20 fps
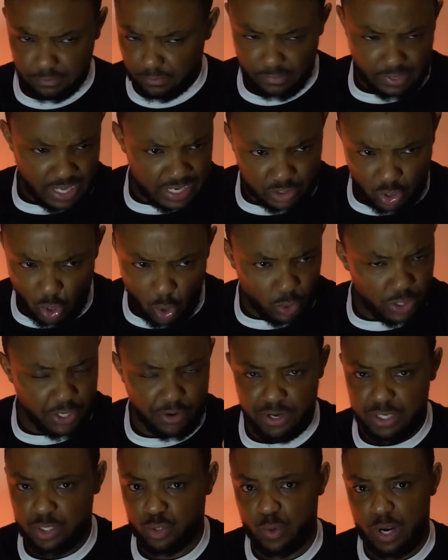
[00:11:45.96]
That's the only
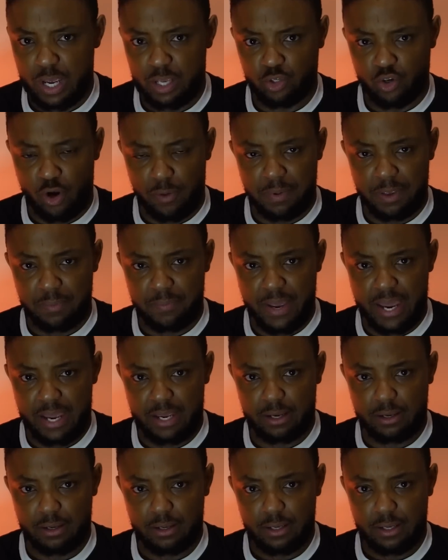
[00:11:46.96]
reason why you're dropping
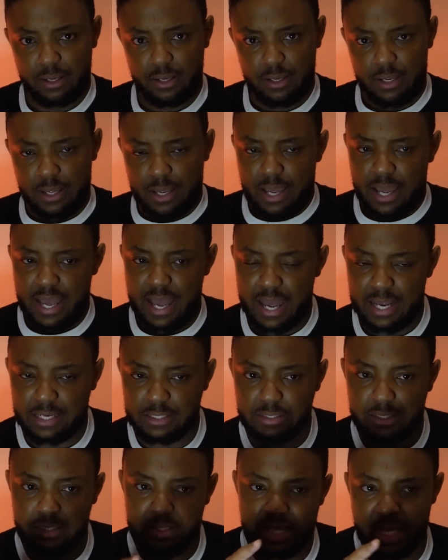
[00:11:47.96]
back.
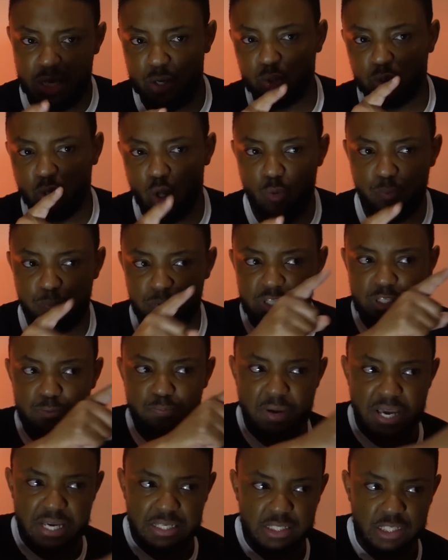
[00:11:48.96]
And that'll open
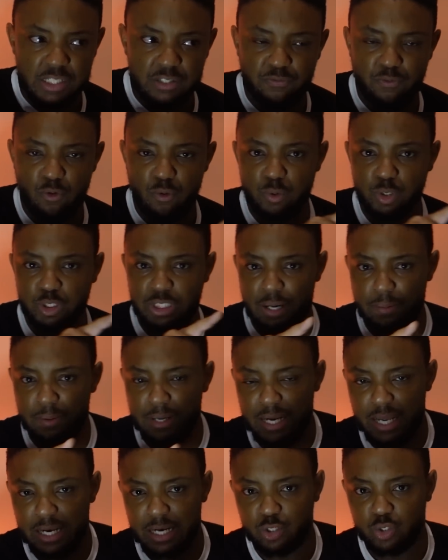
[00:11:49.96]
spaces for
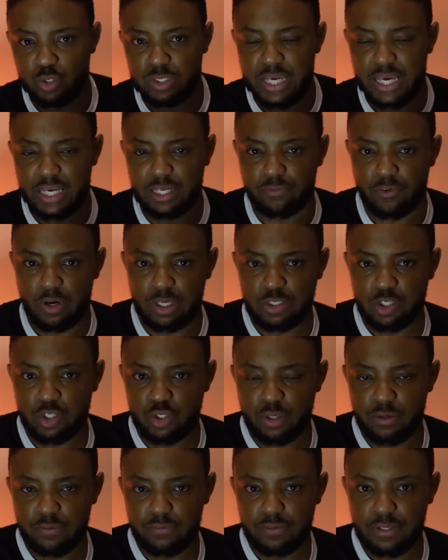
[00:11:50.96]
Bushabalala to take
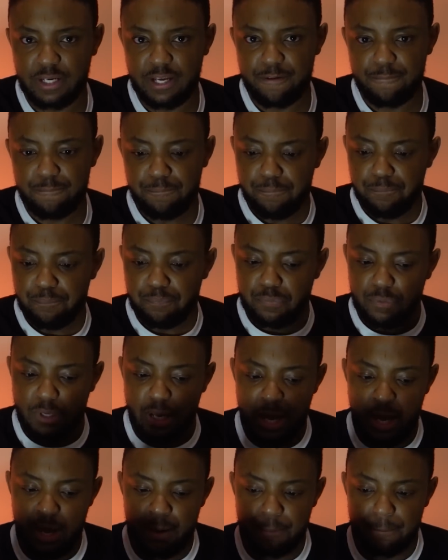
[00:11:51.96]
advantage of.
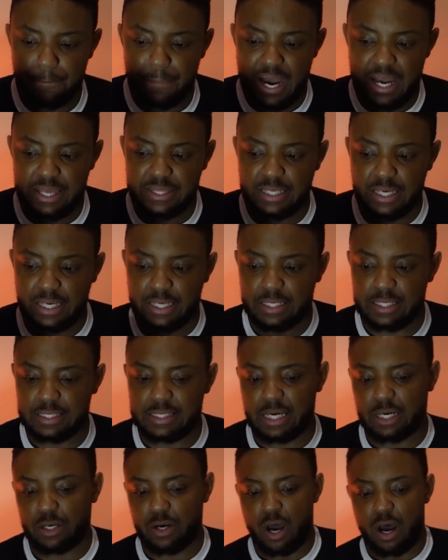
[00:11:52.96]
I think in the
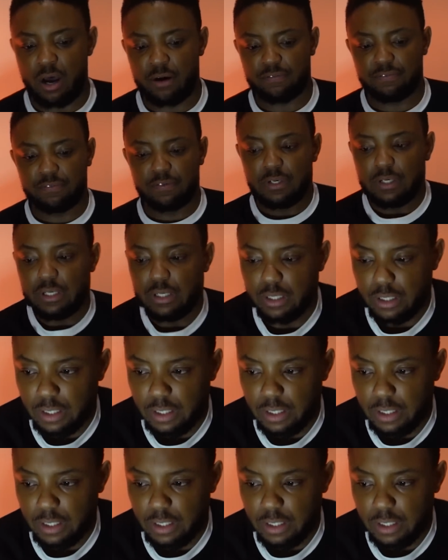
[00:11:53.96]
second half,